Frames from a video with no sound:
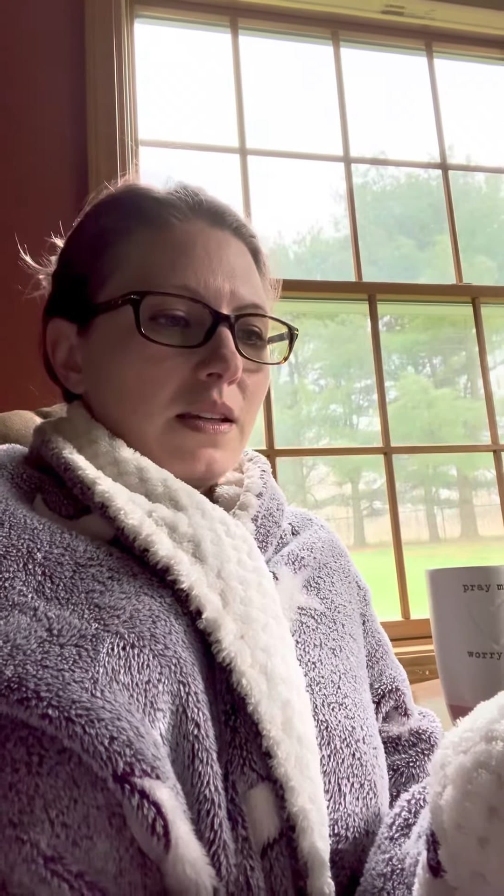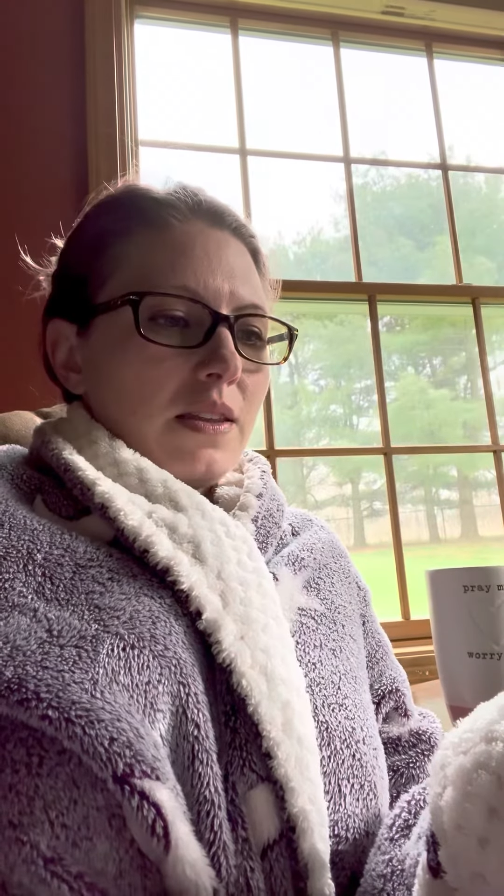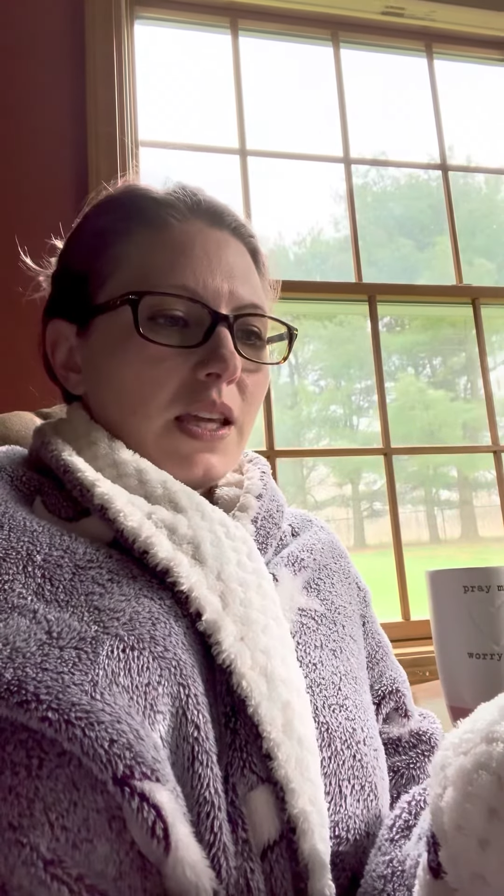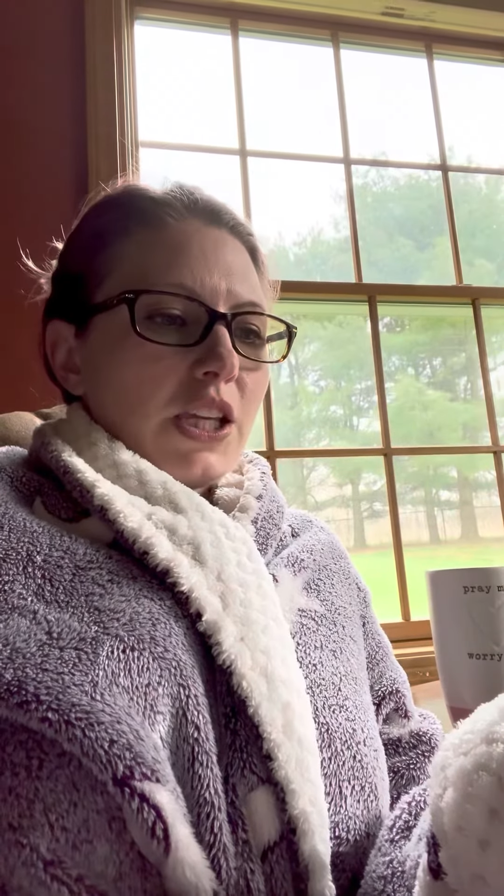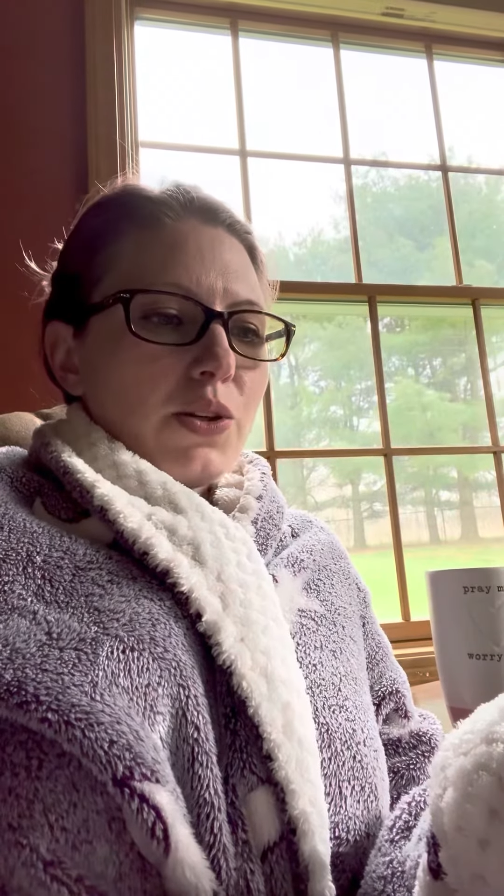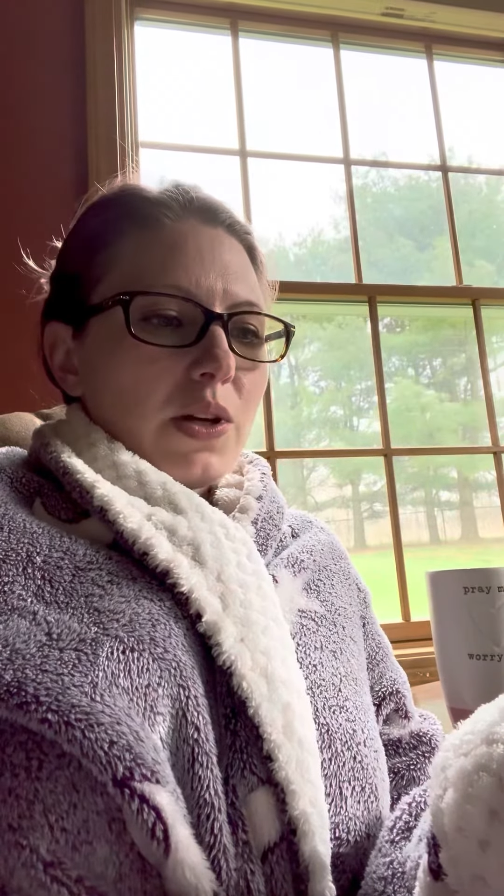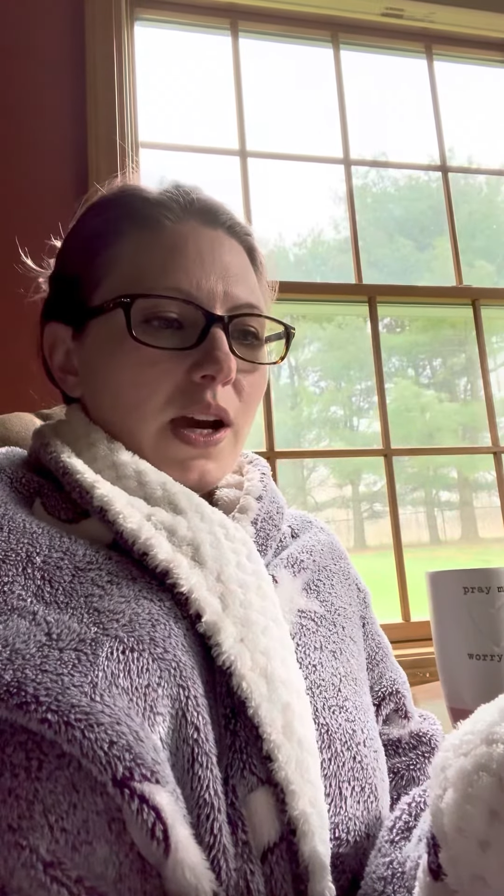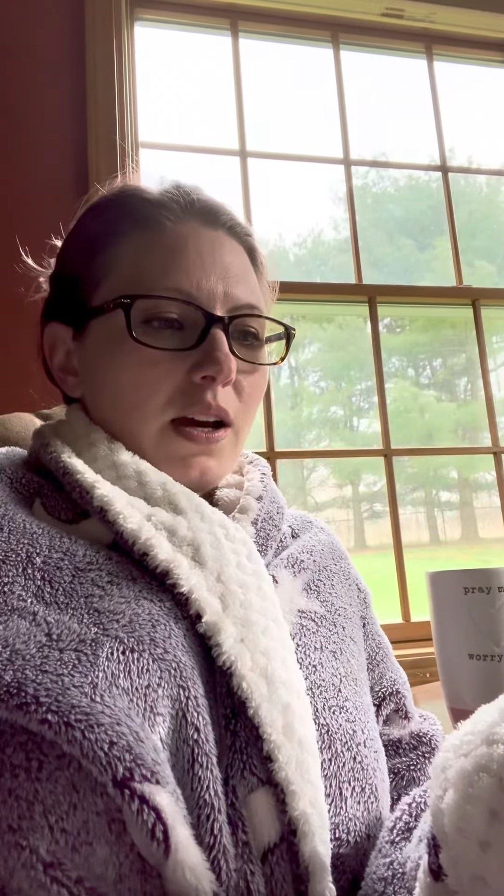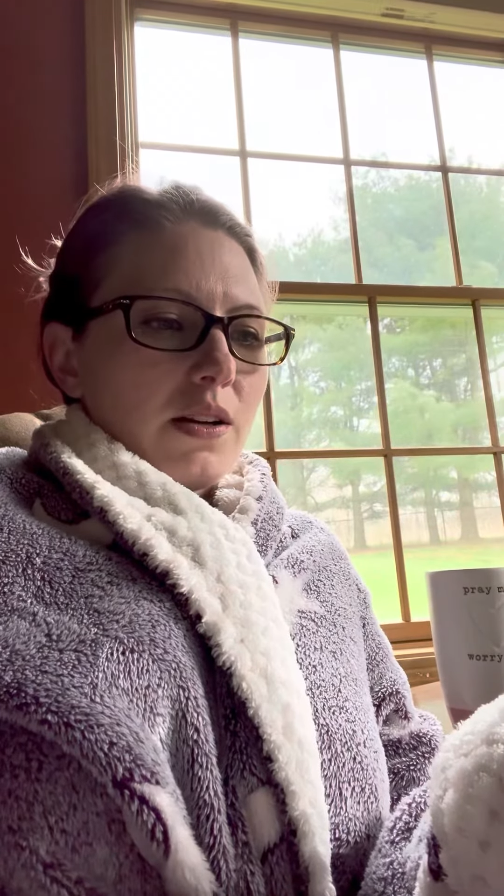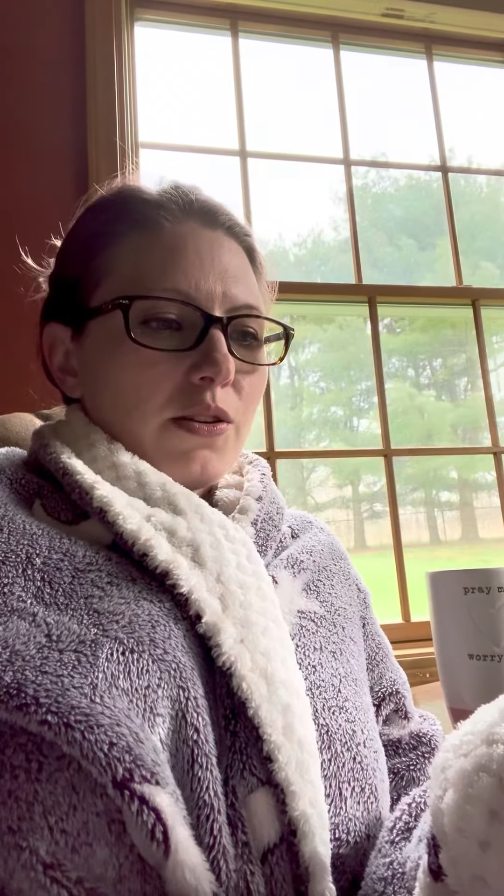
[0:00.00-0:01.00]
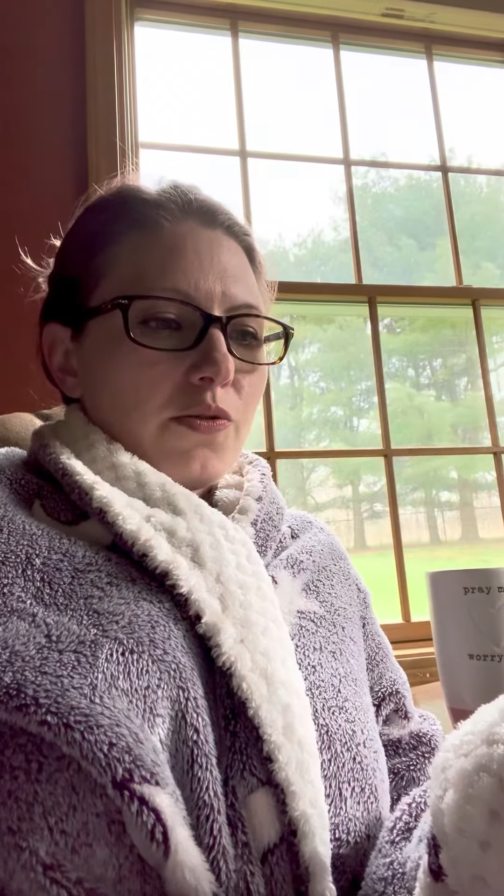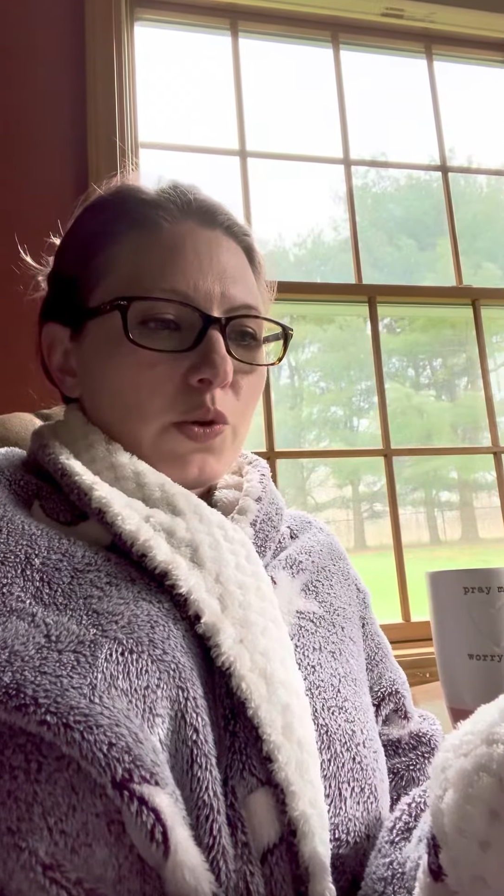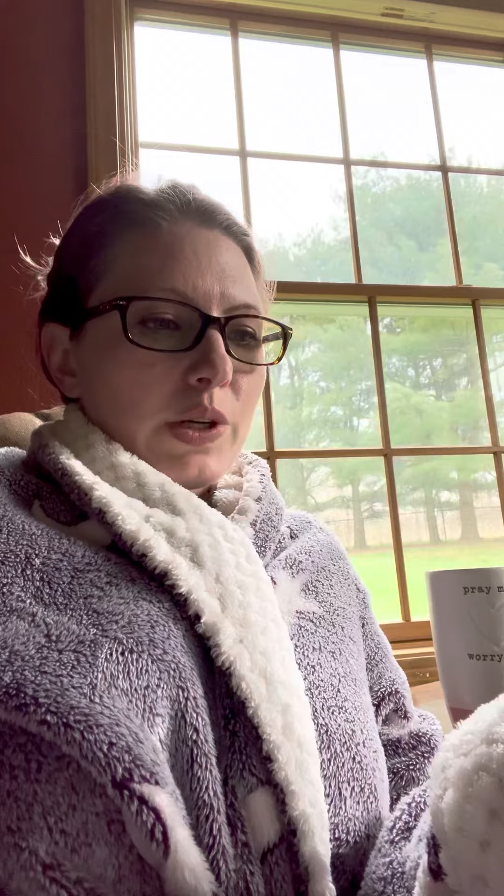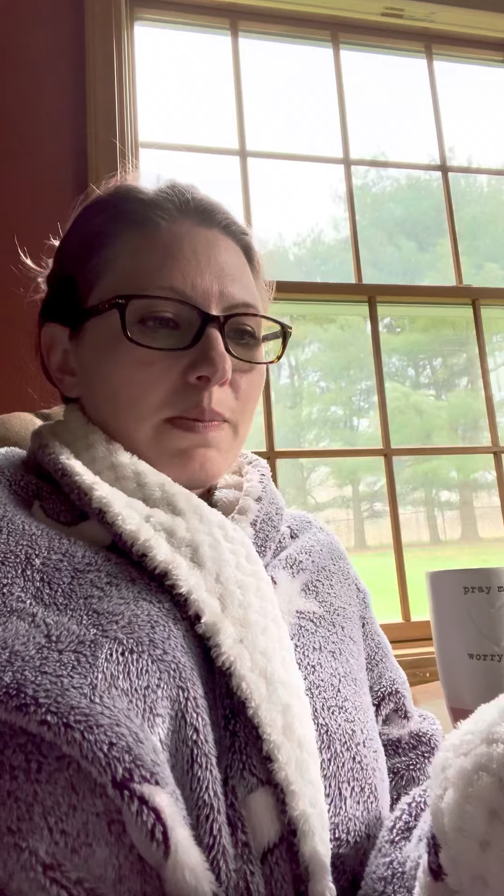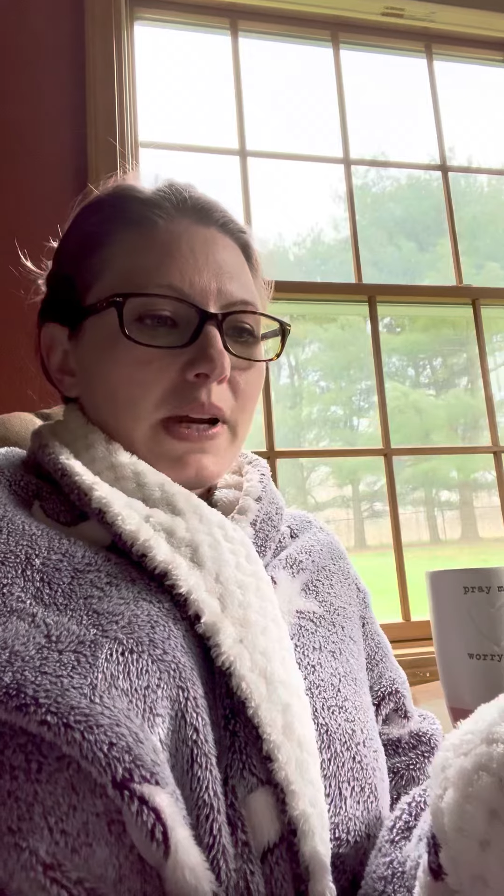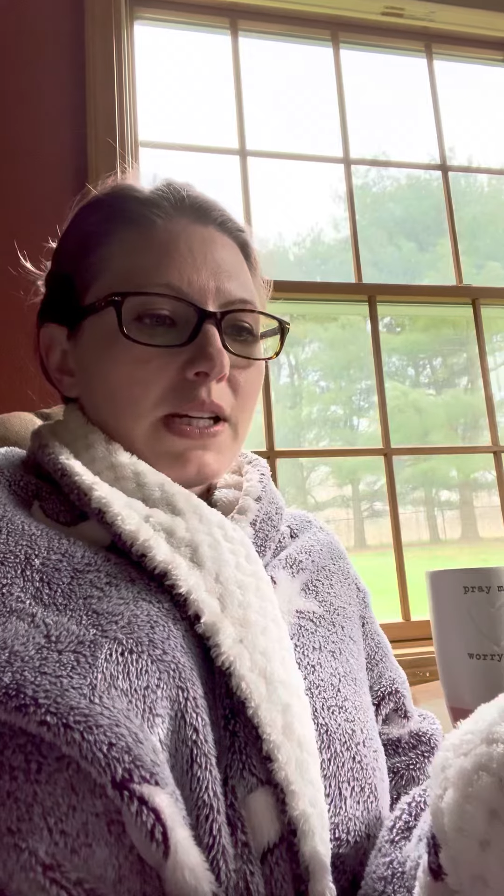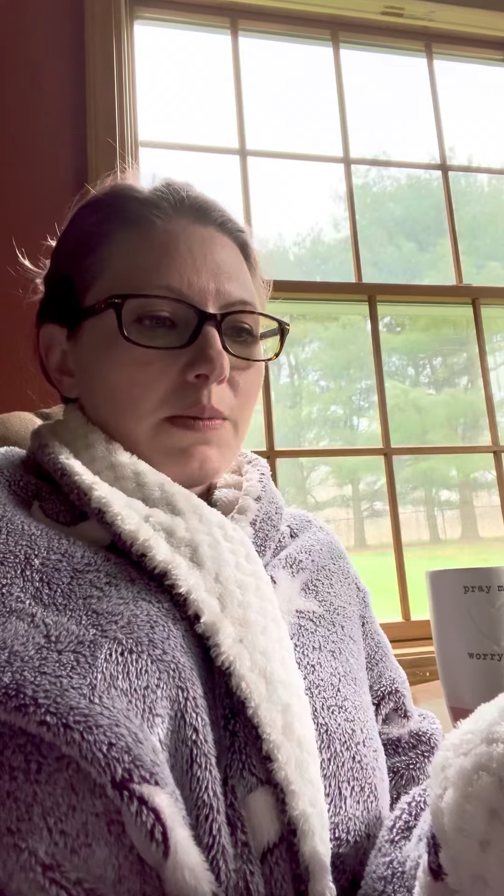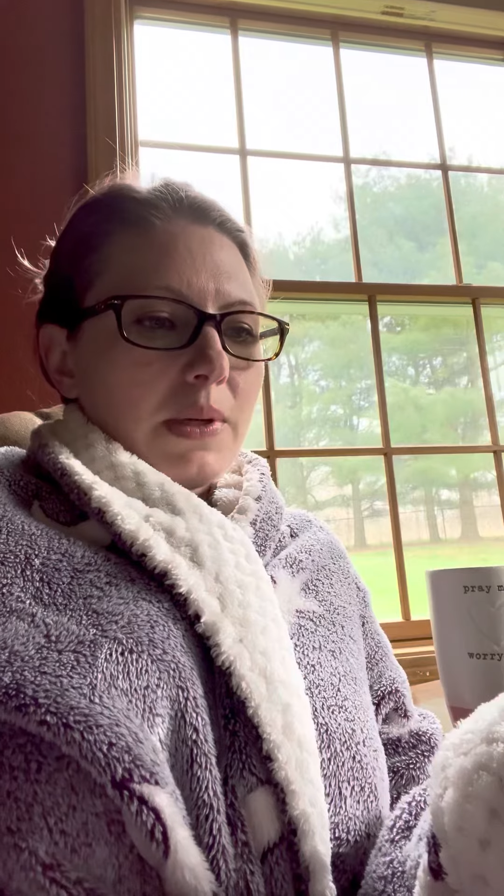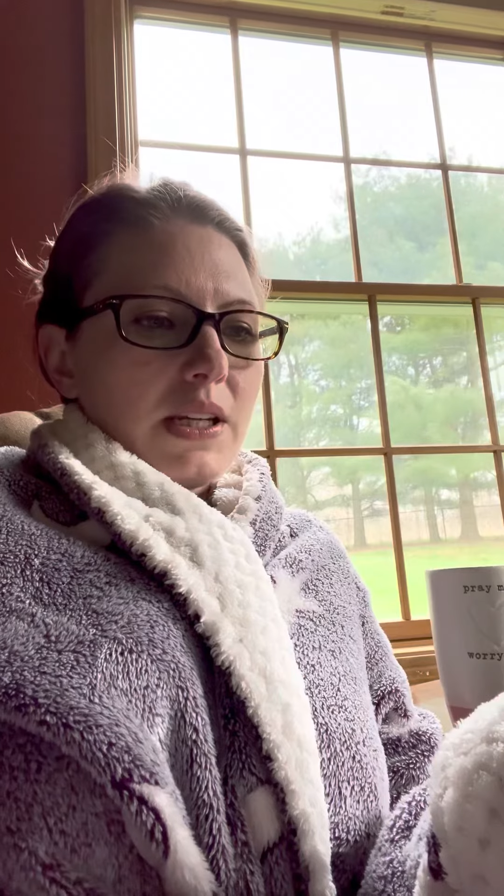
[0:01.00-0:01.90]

Thank you, God, for reminding me